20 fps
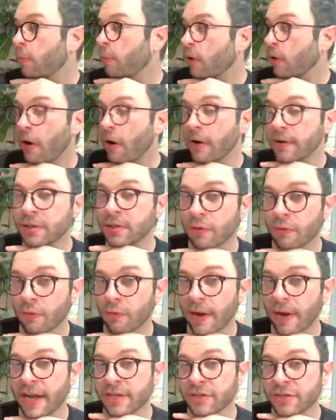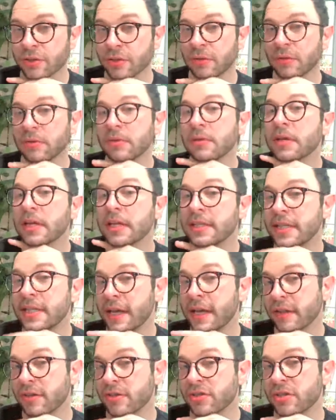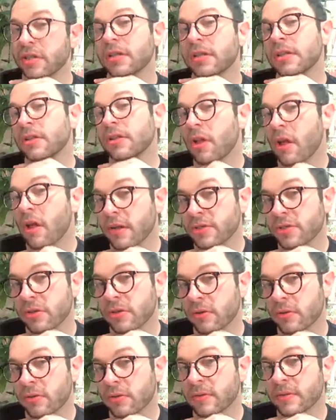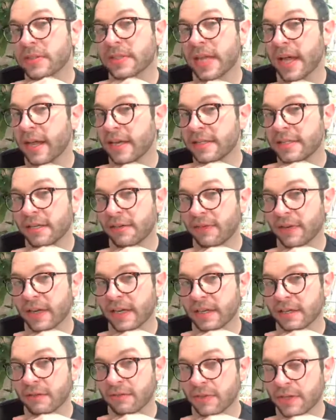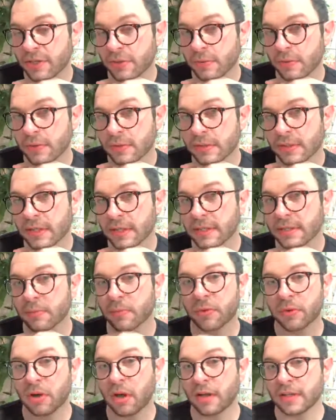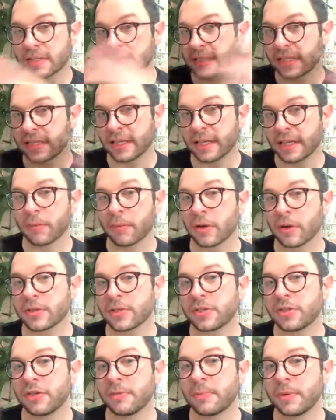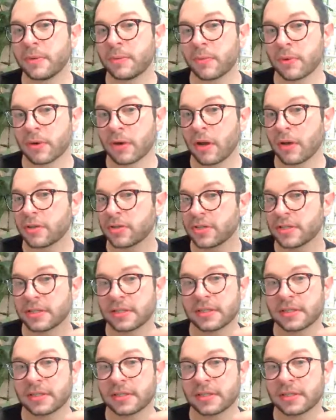we're also rational, intelligent, logical, scientific individuals, because we're not silly, we're not stupid, we're not